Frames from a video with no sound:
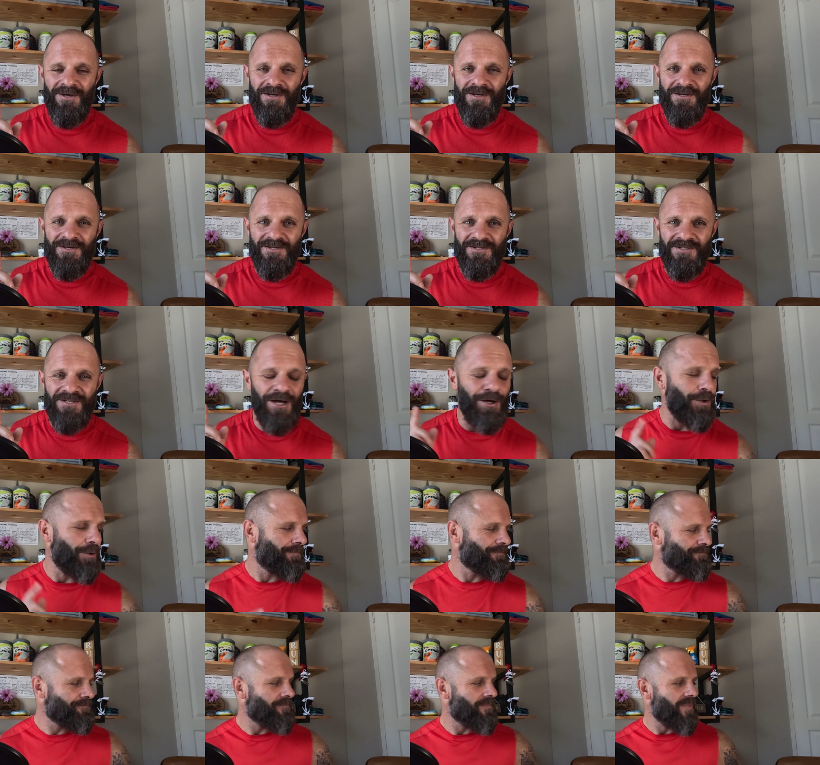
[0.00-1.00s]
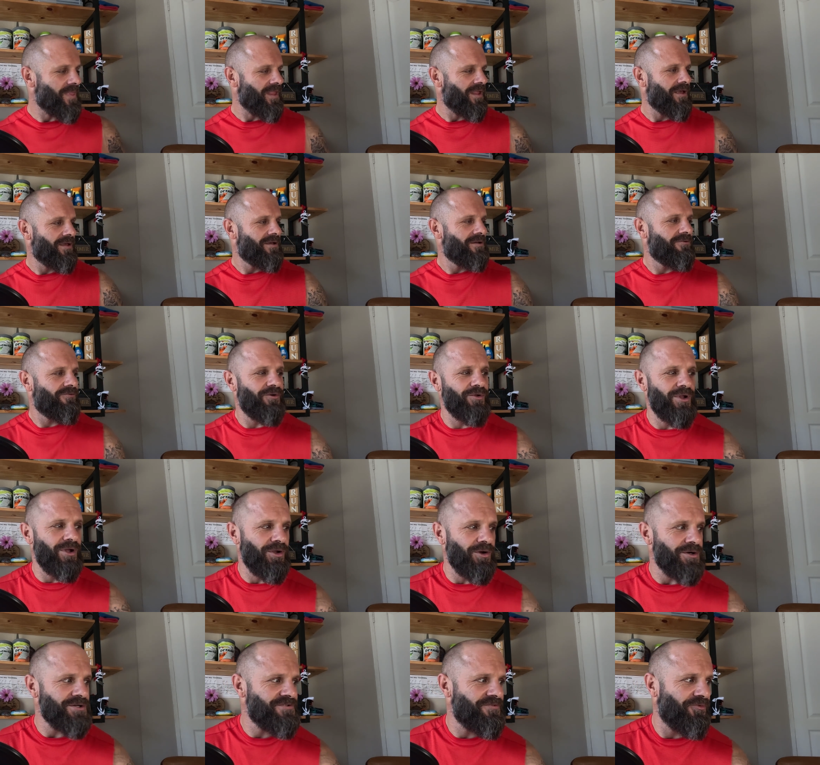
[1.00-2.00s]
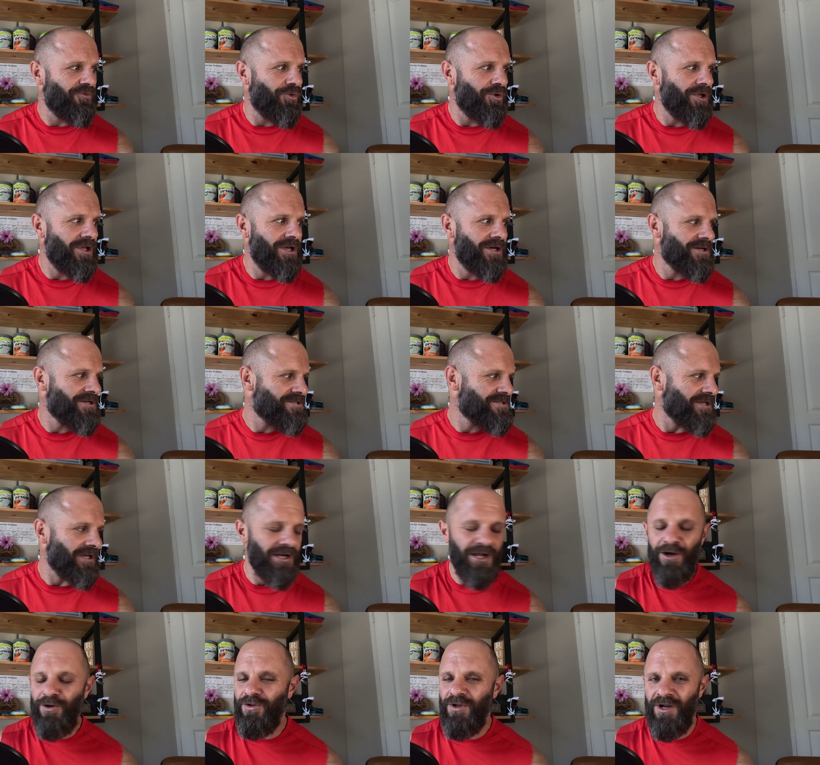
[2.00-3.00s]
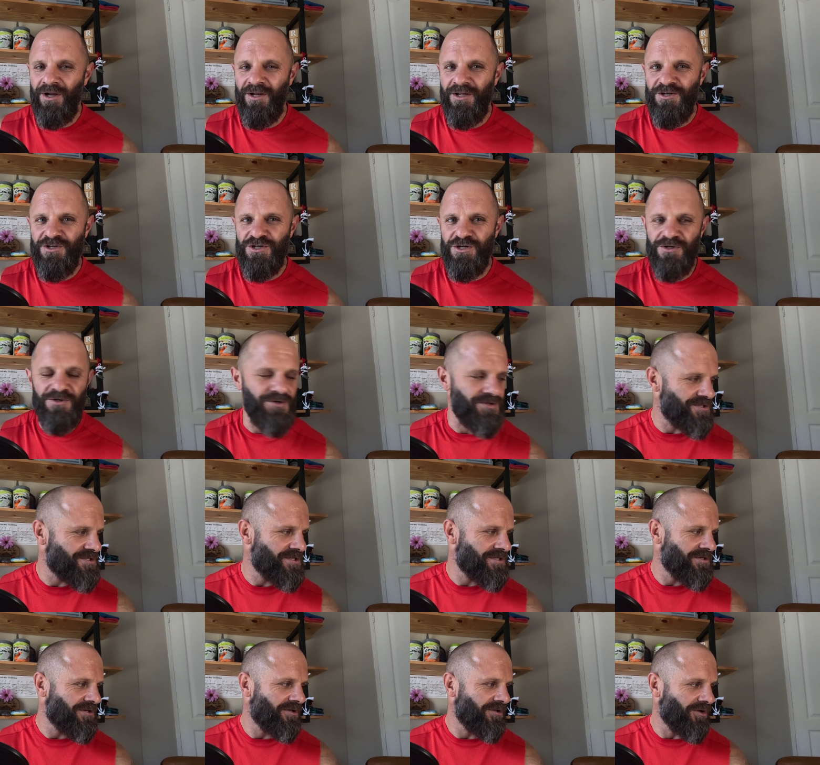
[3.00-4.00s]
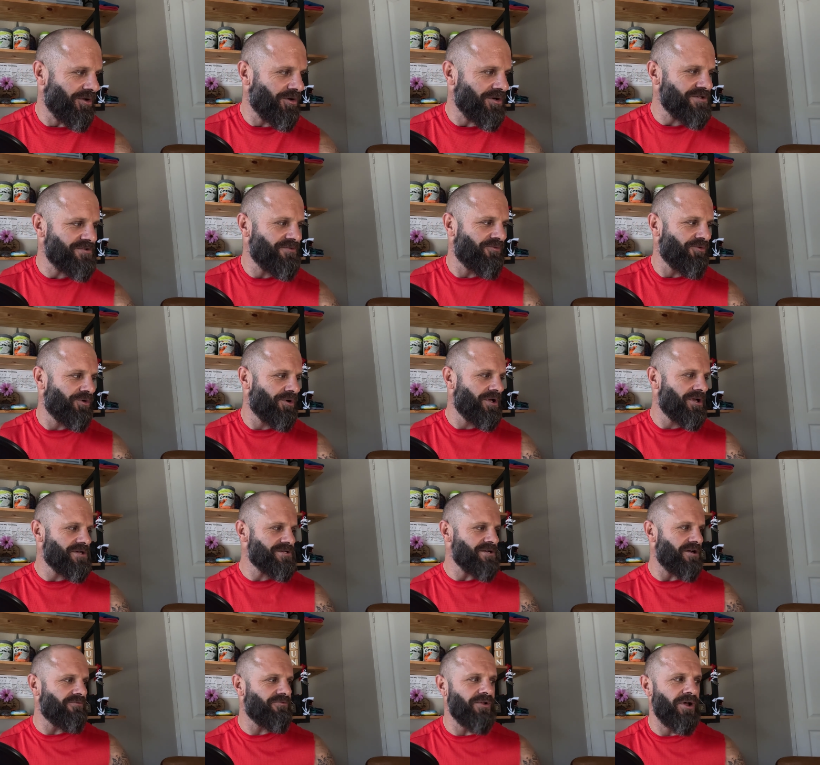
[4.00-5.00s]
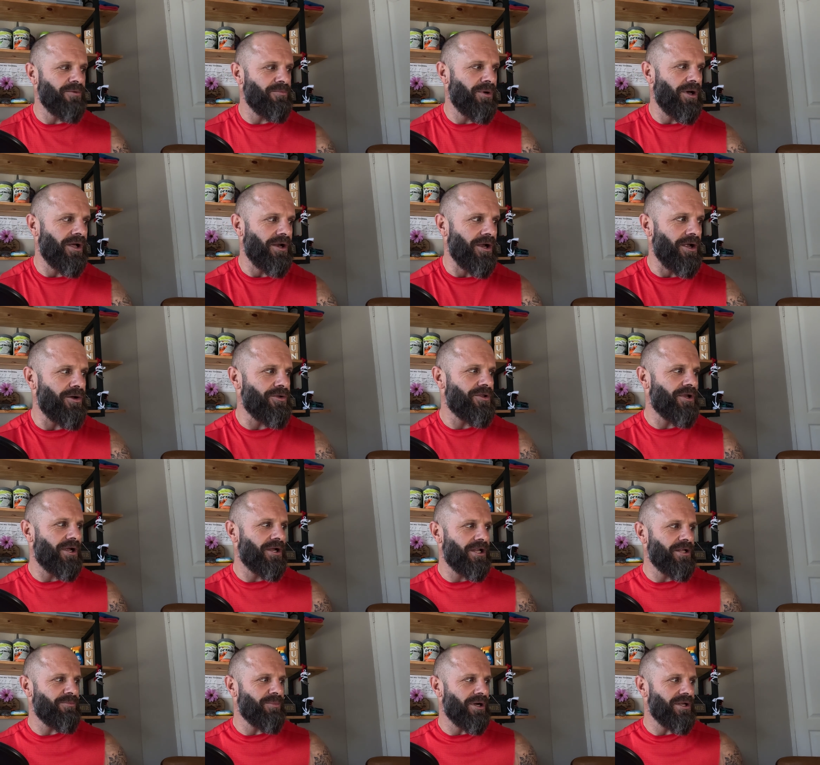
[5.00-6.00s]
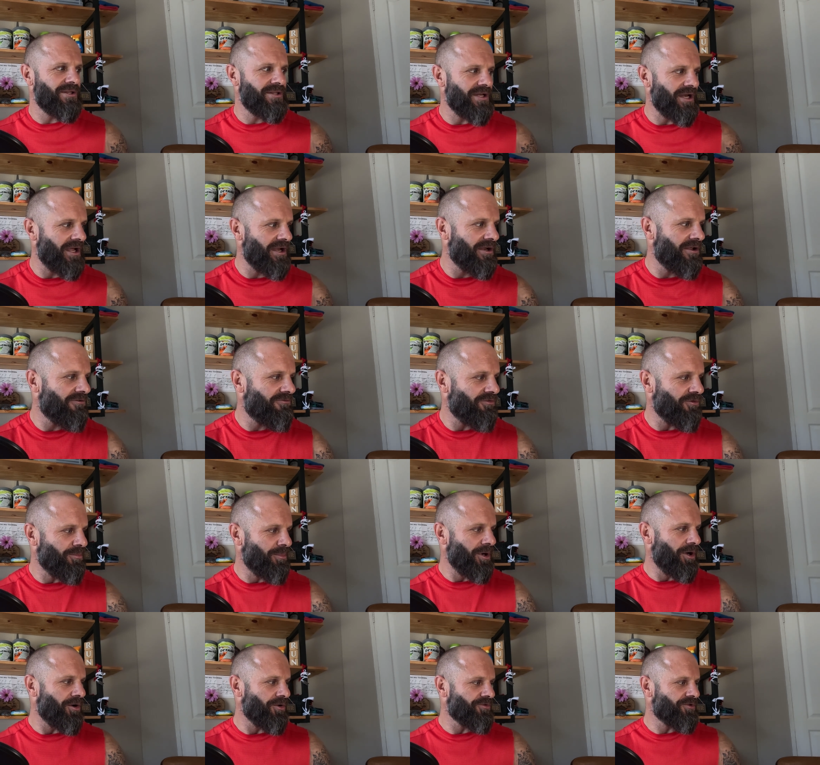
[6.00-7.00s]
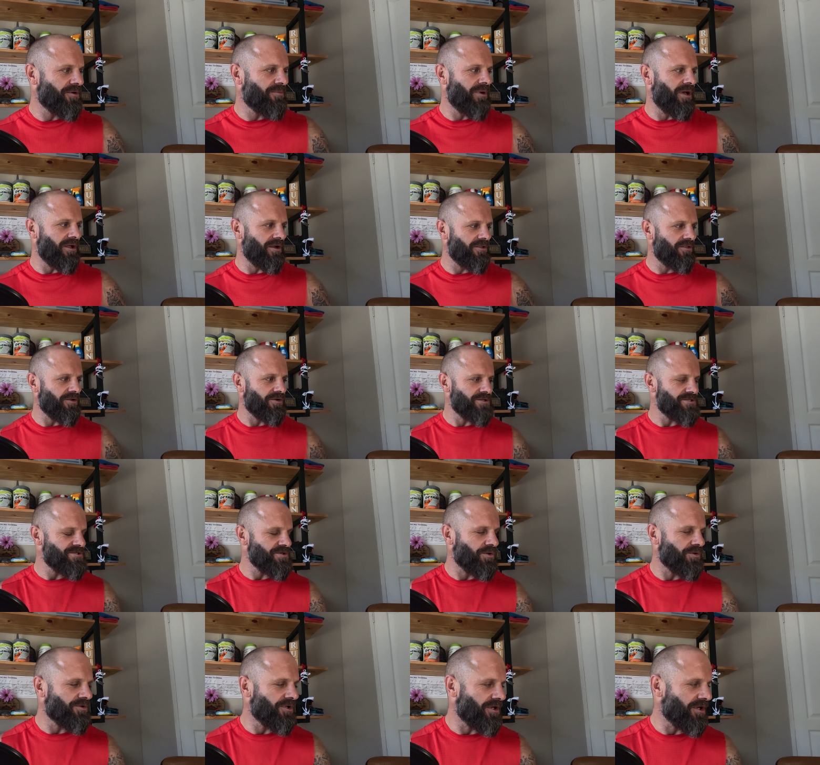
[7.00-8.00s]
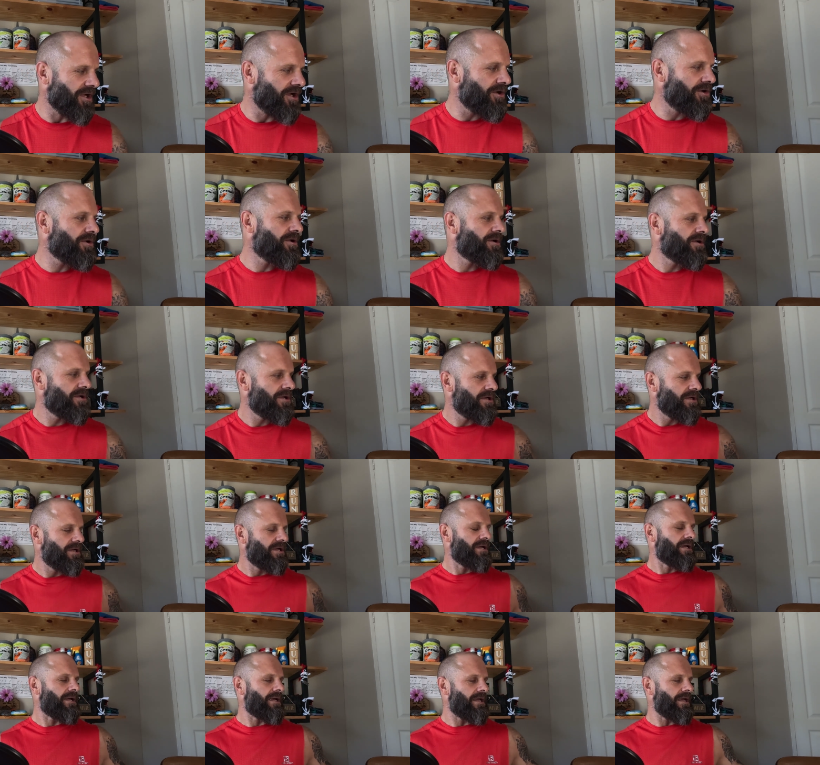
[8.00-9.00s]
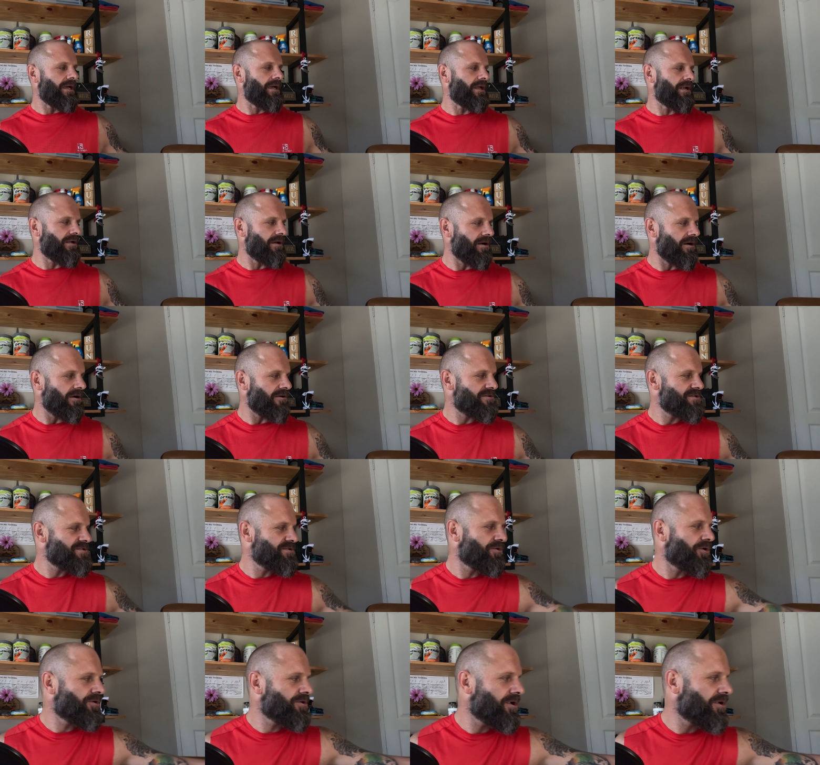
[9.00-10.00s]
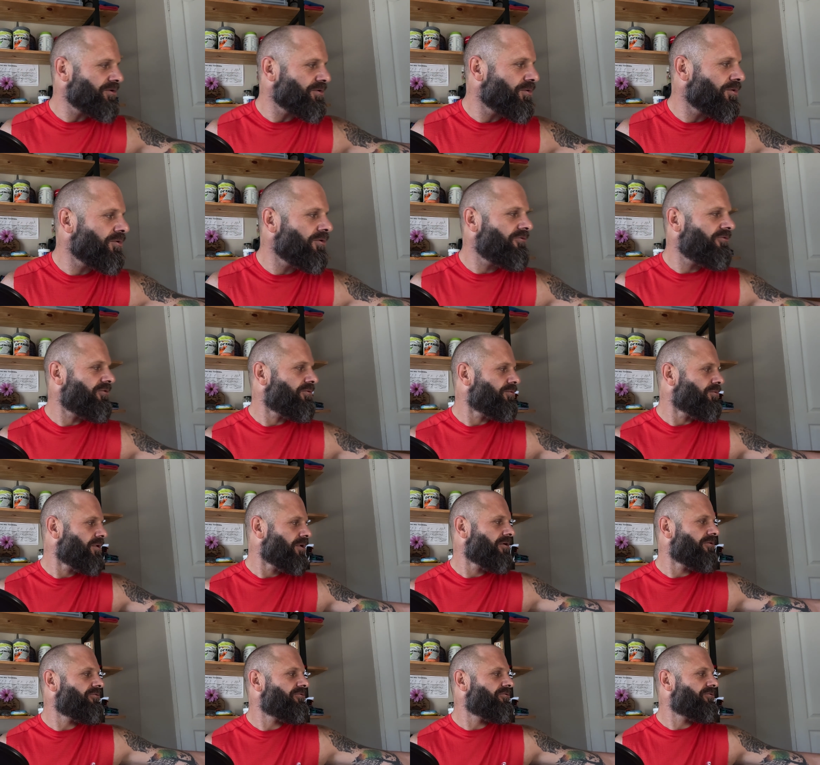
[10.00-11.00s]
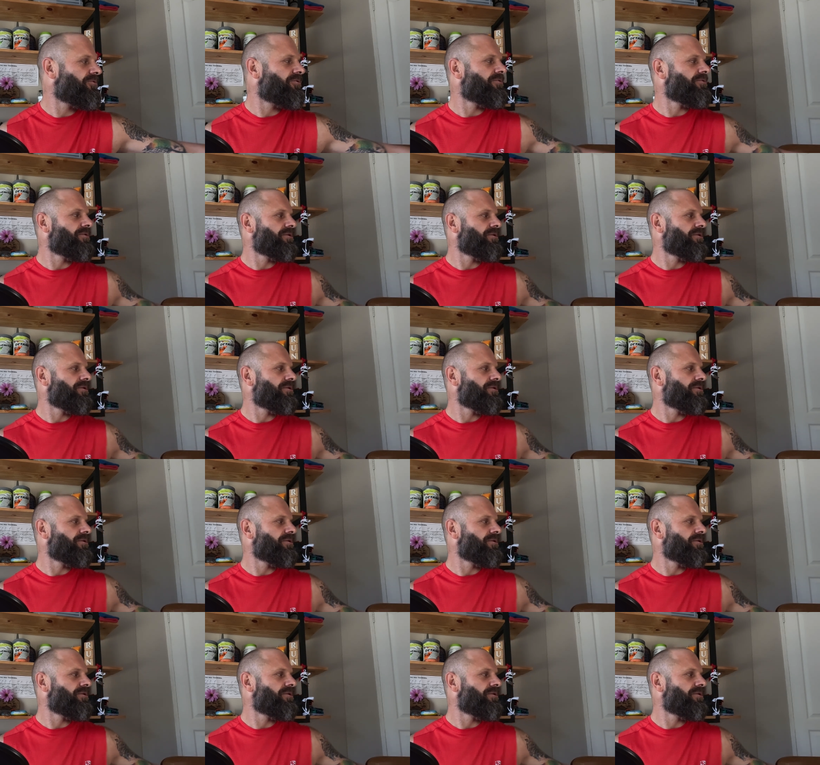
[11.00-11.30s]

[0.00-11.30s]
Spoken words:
So for the last 4 years, road running shoes. Last 4 years I've done my road running, my training for my ultra marathons on the road, and I started off with